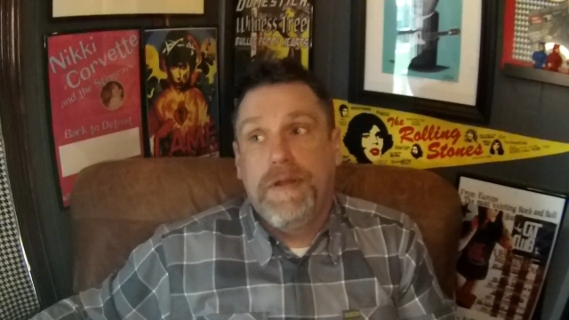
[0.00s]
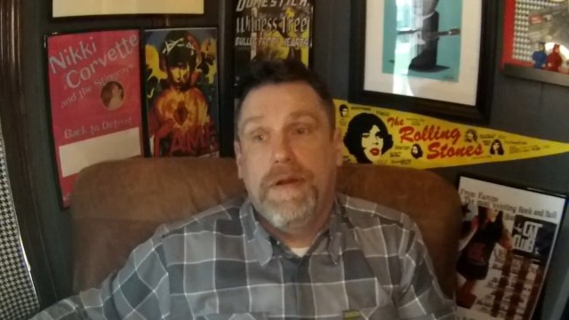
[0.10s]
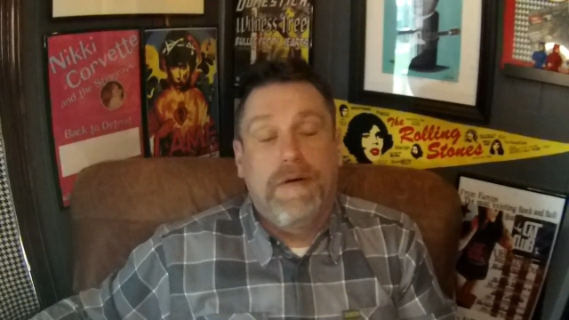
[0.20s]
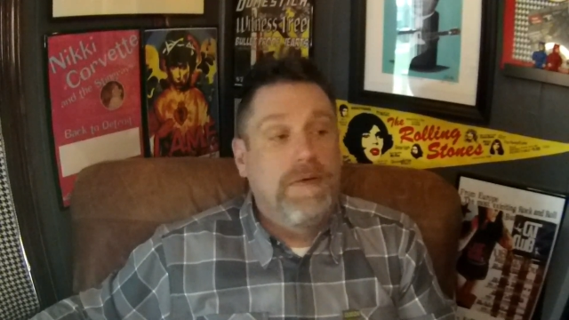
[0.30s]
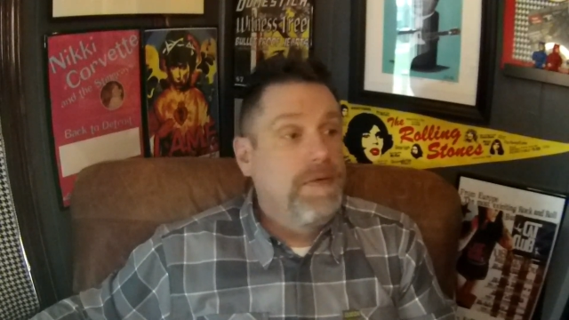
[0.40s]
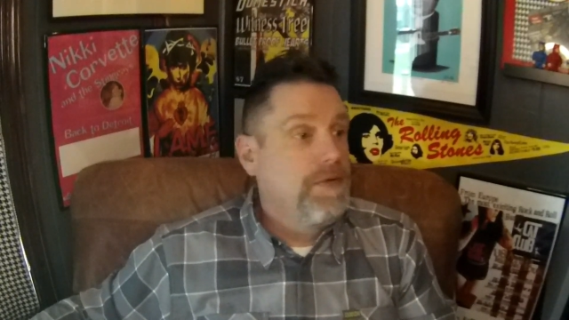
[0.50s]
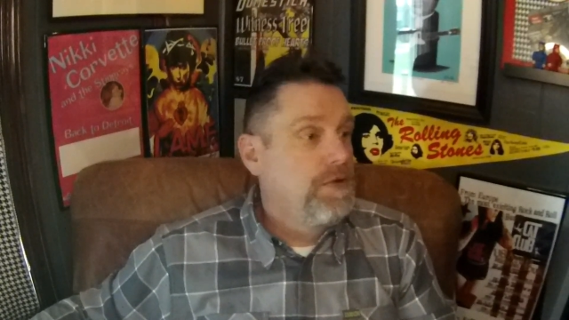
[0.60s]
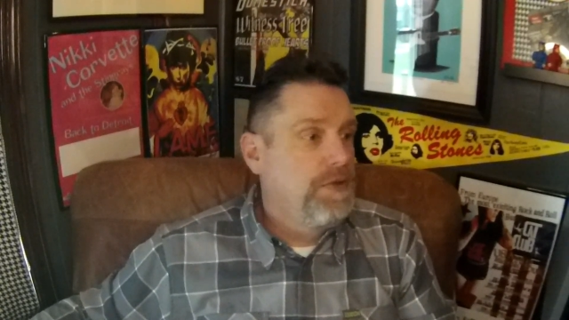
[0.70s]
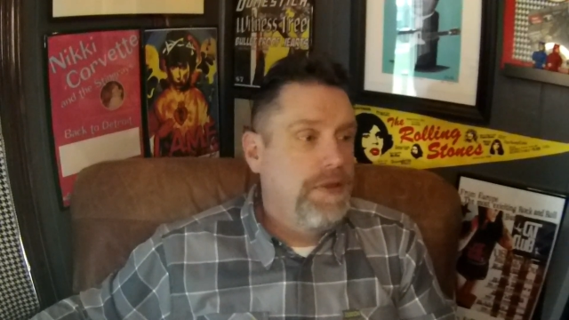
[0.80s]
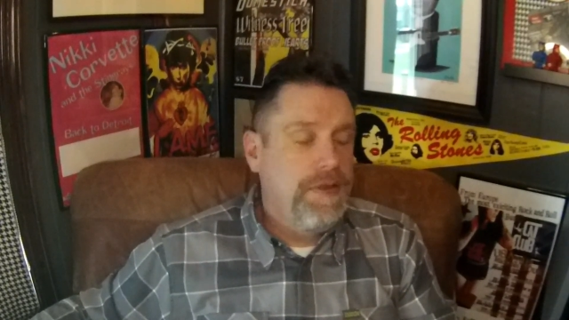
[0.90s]
You know,
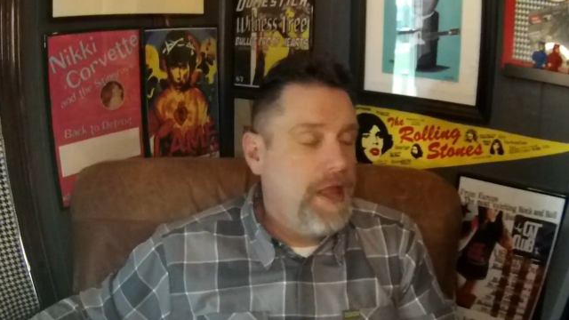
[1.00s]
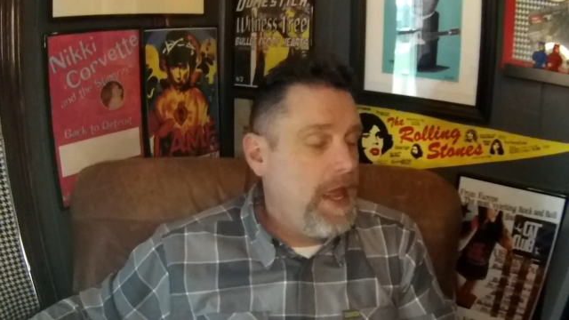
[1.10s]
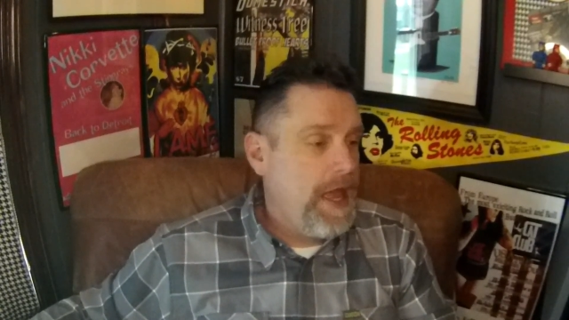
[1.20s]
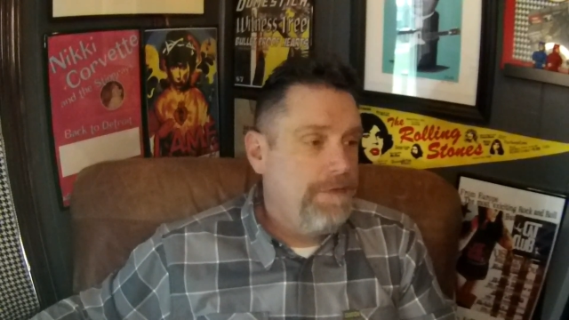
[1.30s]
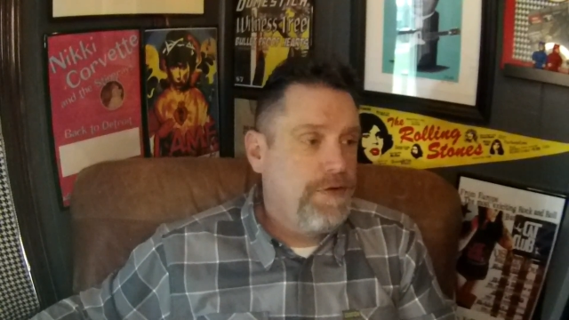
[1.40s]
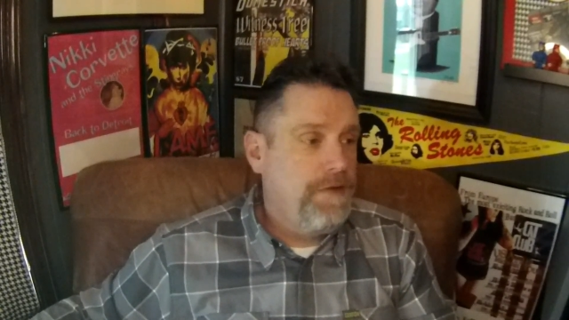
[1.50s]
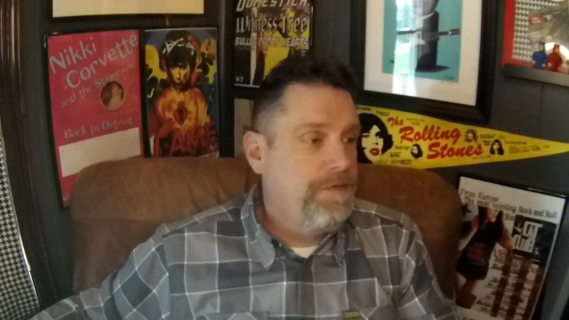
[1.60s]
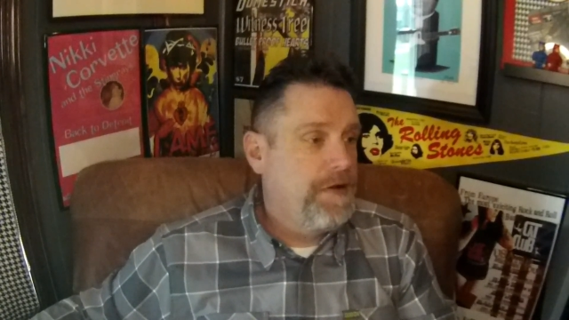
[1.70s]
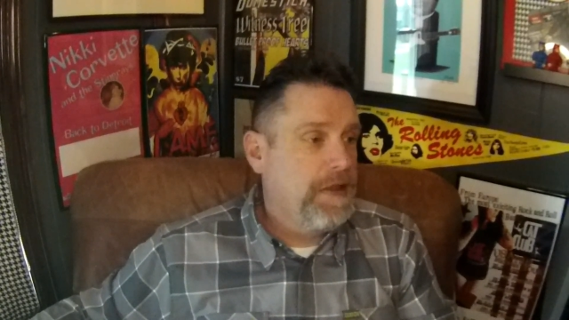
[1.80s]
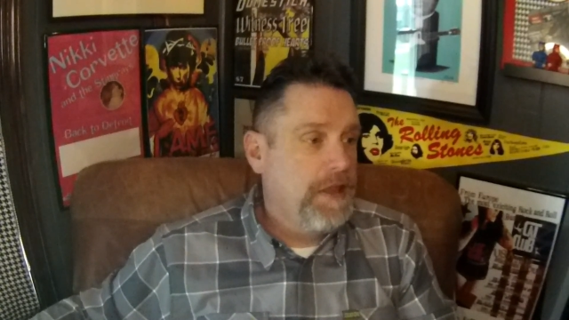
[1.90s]
they have great
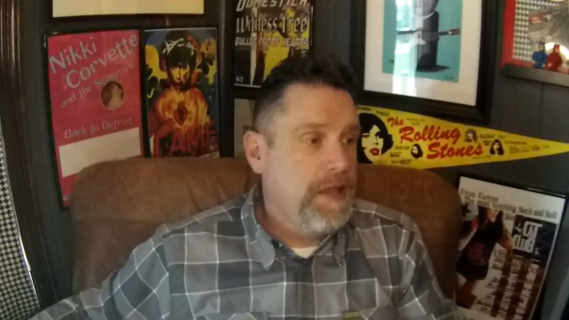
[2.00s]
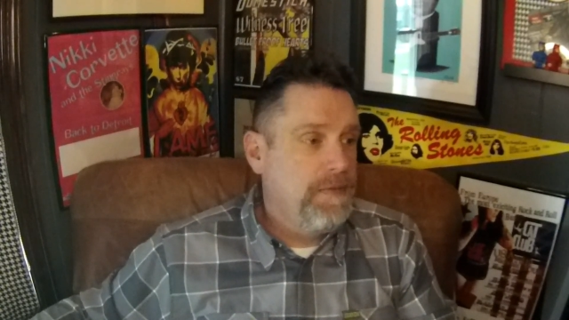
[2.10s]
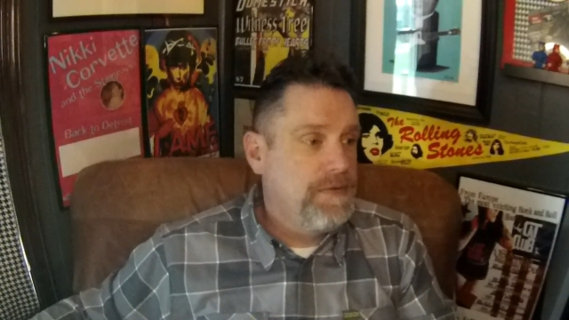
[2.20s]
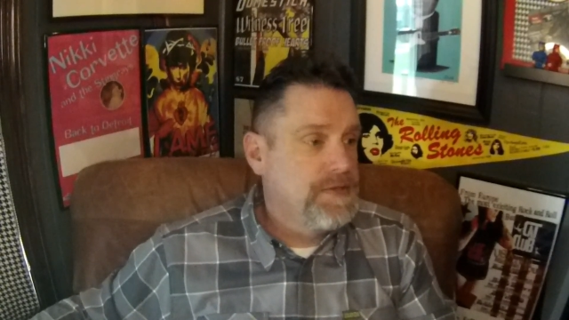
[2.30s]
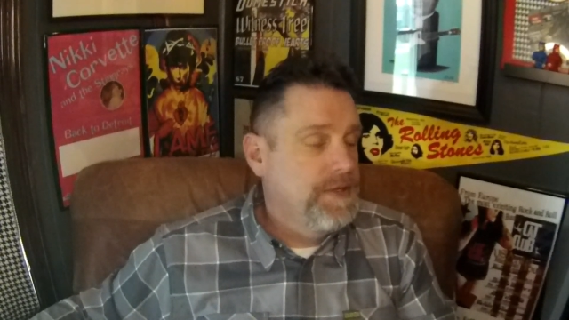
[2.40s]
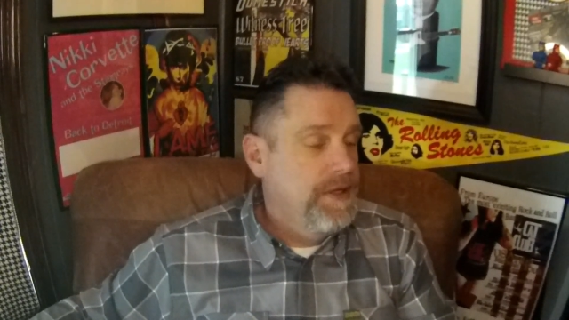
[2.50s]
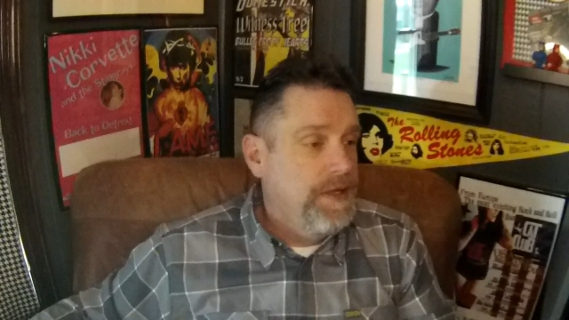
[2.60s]
fucking labels.